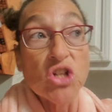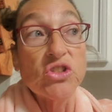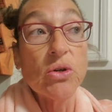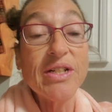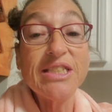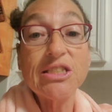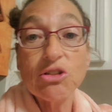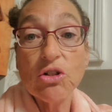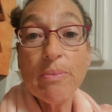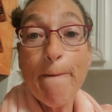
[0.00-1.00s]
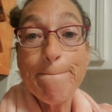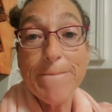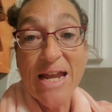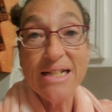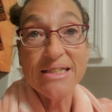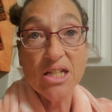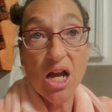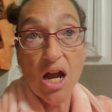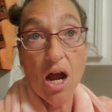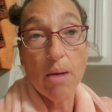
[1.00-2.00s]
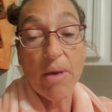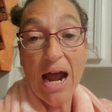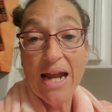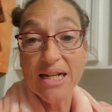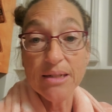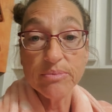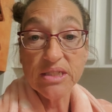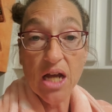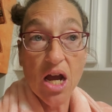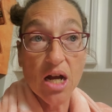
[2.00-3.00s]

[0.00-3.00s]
So in certain baked items,